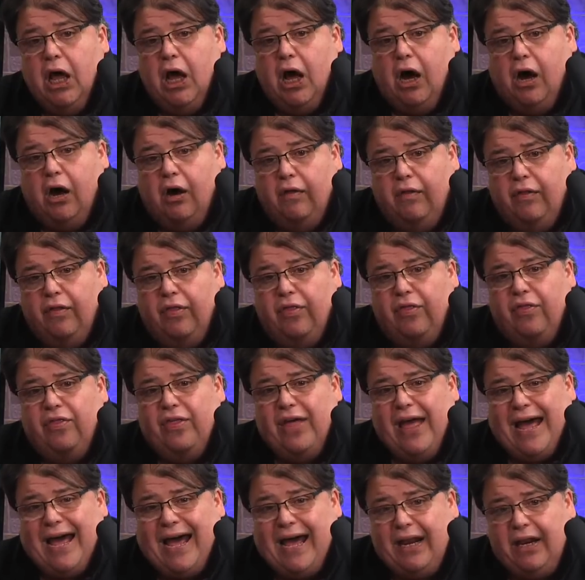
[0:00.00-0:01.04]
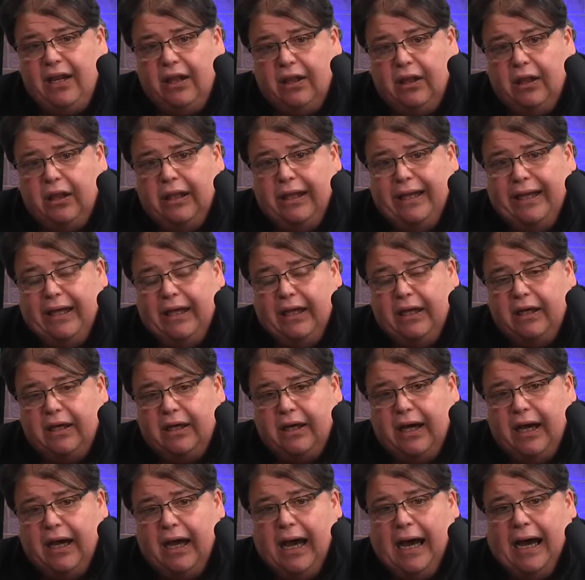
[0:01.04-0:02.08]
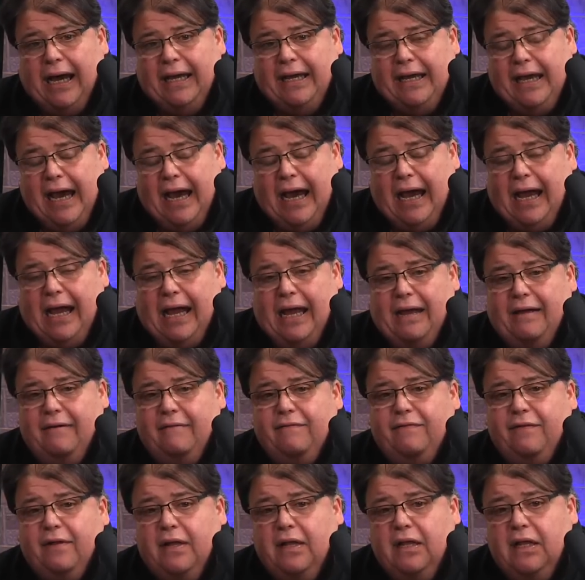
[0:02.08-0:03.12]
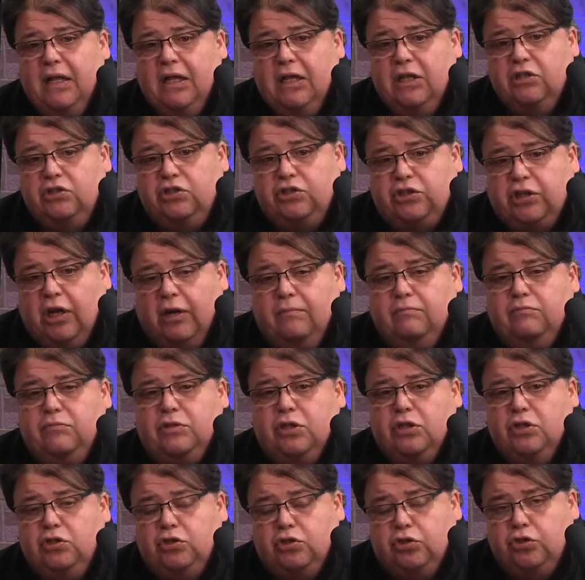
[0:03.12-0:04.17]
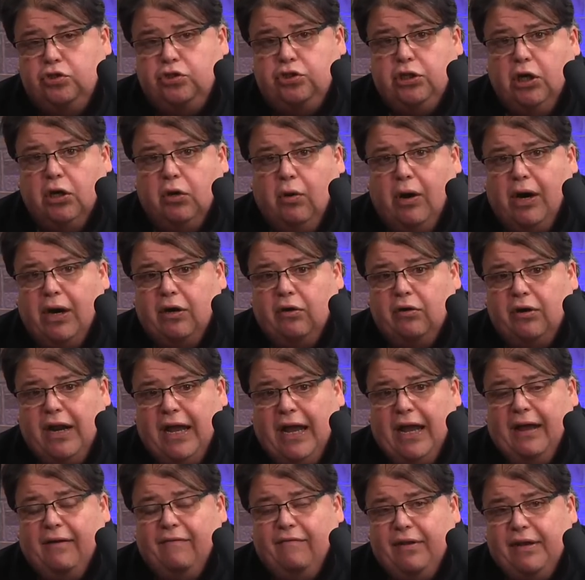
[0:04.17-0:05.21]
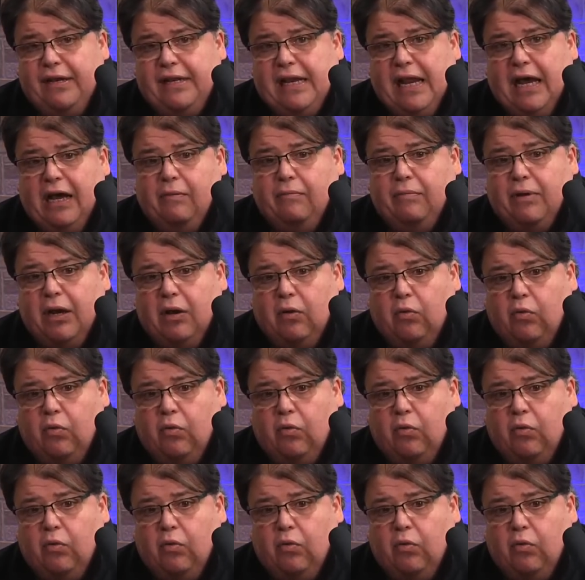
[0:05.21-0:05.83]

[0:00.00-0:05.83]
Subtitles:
on that link, I have something to show. I don't have it now, but I